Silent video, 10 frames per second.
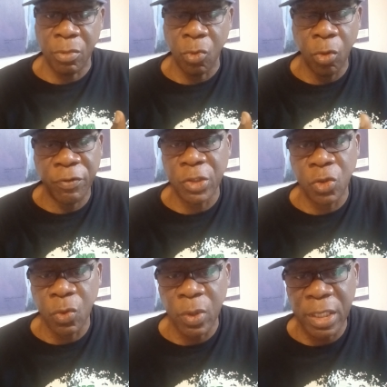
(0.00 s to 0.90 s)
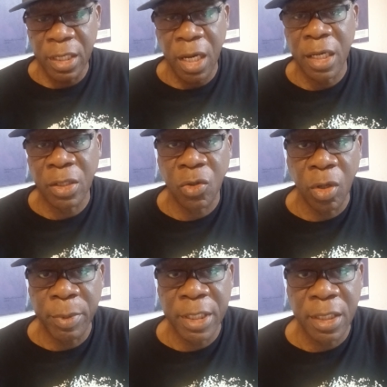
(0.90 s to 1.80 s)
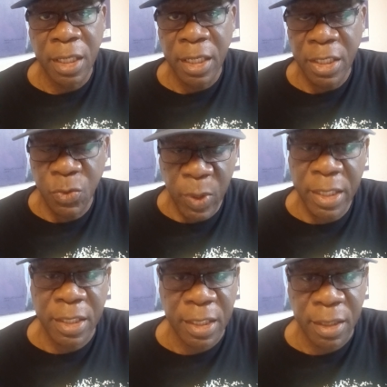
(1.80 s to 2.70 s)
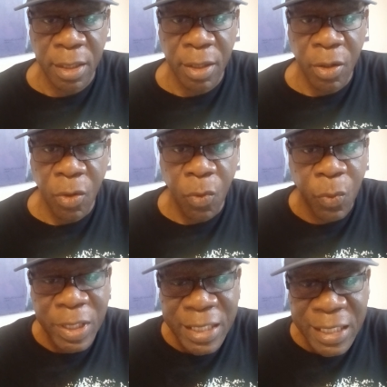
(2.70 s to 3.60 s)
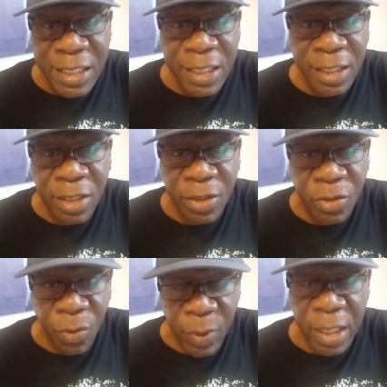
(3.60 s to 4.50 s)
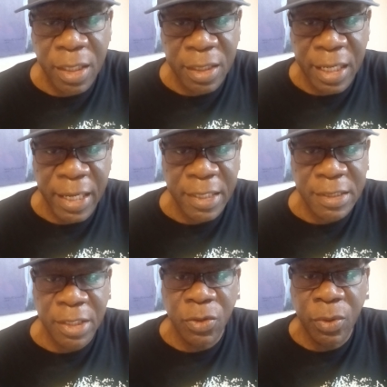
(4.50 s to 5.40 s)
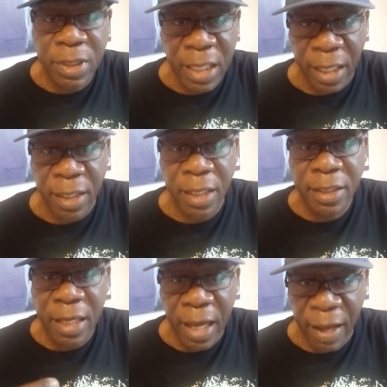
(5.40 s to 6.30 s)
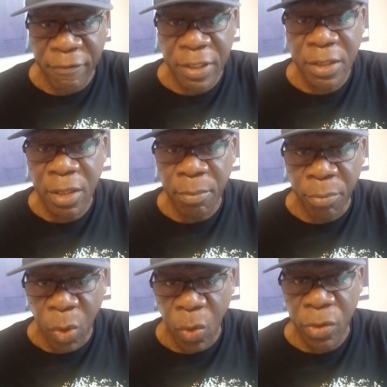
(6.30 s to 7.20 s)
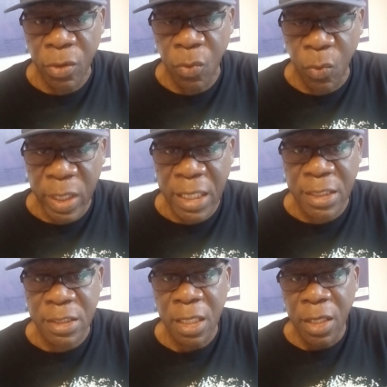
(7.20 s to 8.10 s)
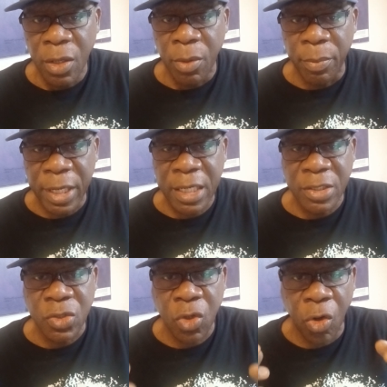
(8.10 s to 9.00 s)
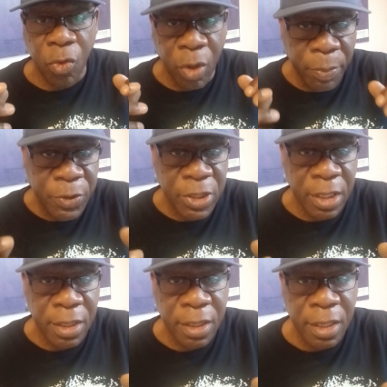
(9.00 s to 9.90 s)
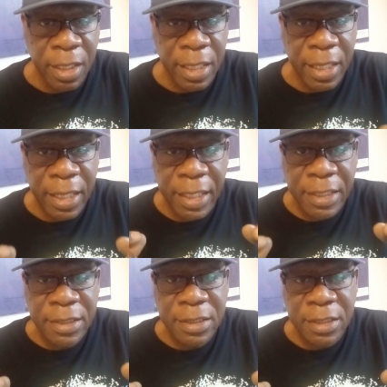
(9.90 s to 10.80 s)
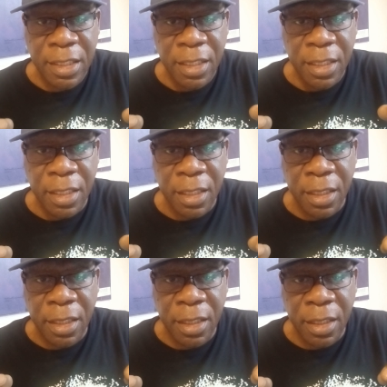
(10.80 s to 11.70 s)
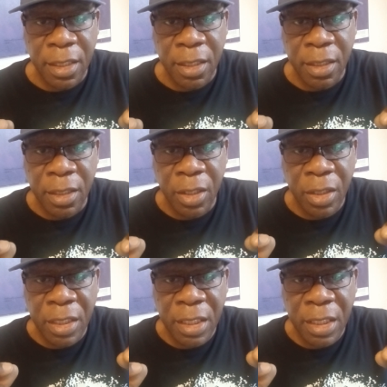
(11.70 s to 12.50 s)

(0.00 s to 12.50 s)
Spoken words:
overdue and long in coming is one thing. We need to recognize that you cannot have it both ways, because corruption is the